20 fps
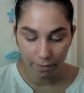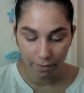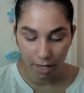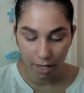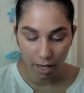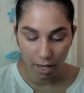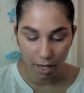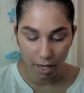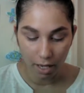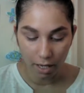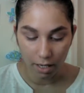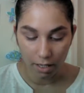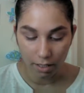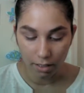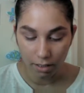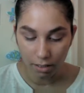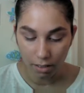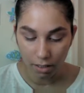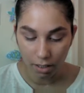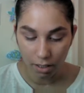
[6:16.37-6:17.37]

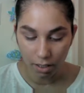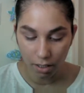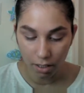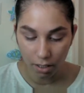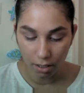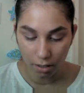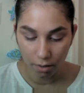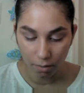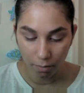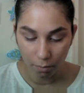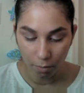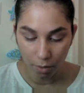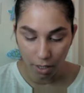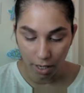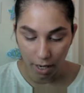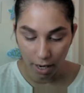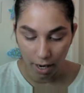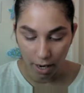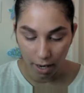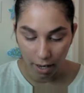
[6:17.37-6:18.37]
And what
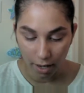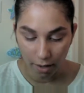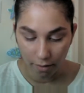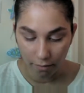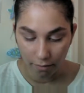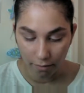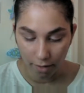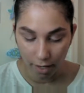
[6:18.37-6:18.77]
I have,